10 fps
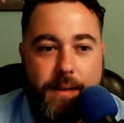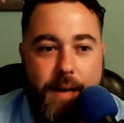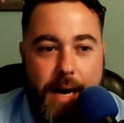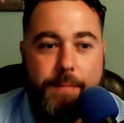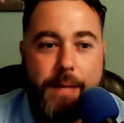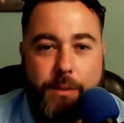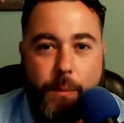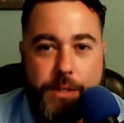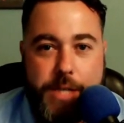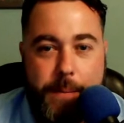I'm not the
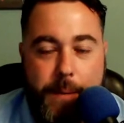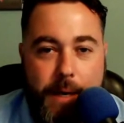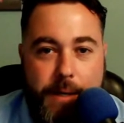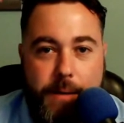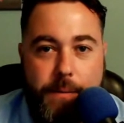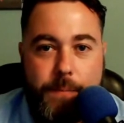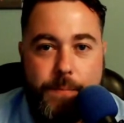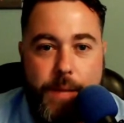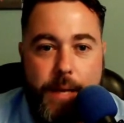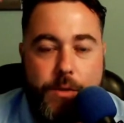one jumping on you.
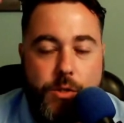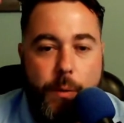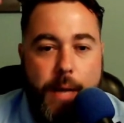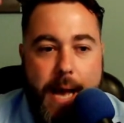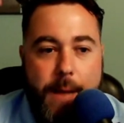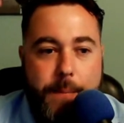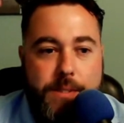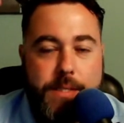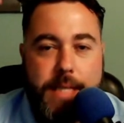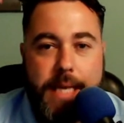So what
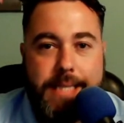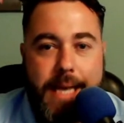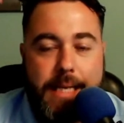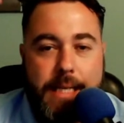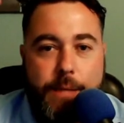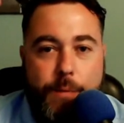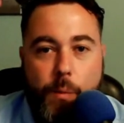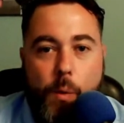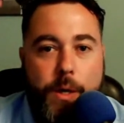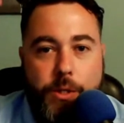happens is they technically
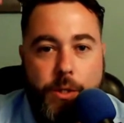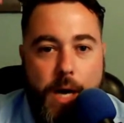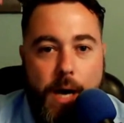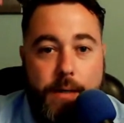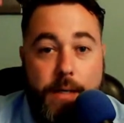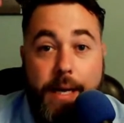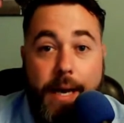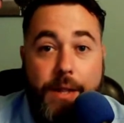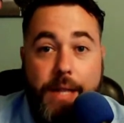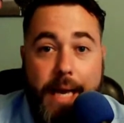rewarded your dog.
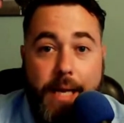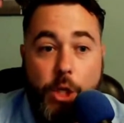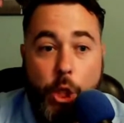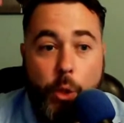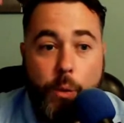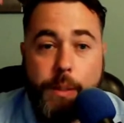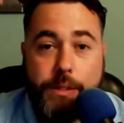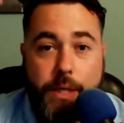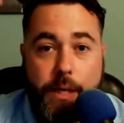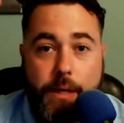And then you,
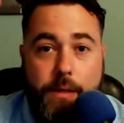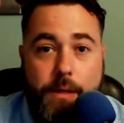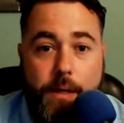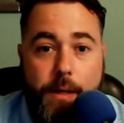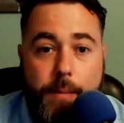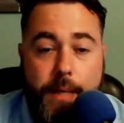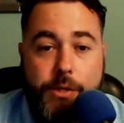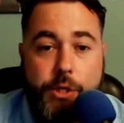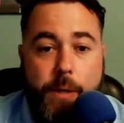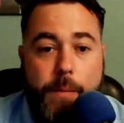in turn,
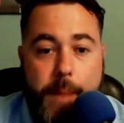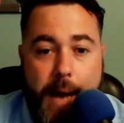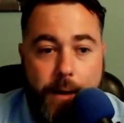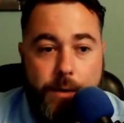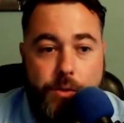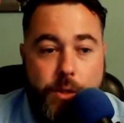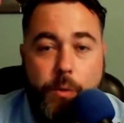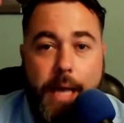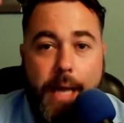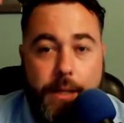because you're embarrassed, you
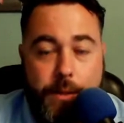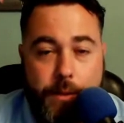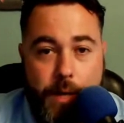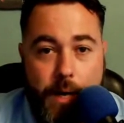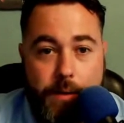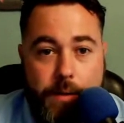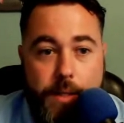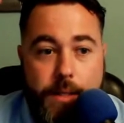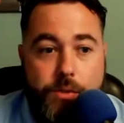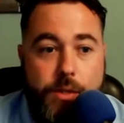yell at your dog.
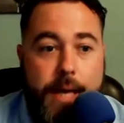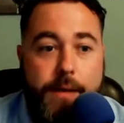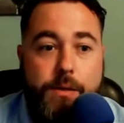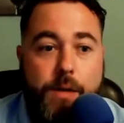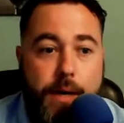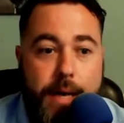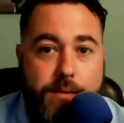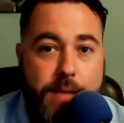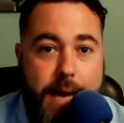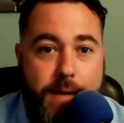So now your dog
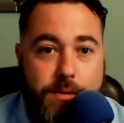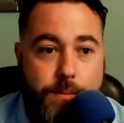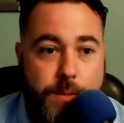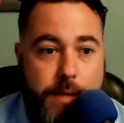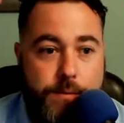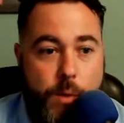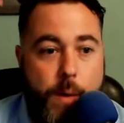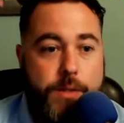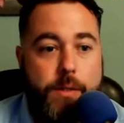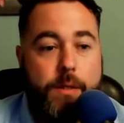has to ask themselves a
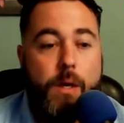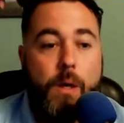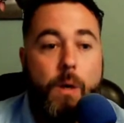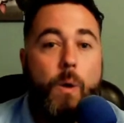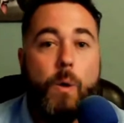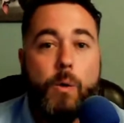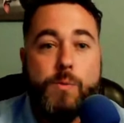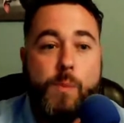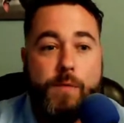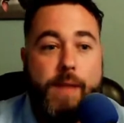question.
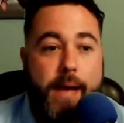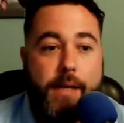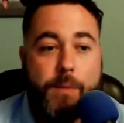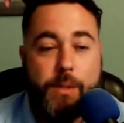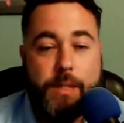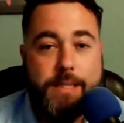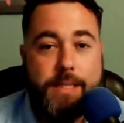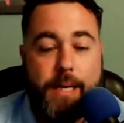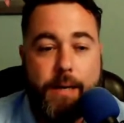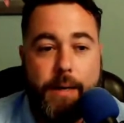Who's more valuable in this
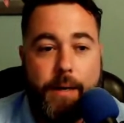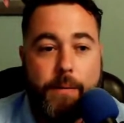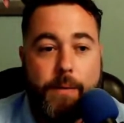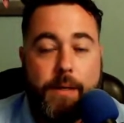scenario?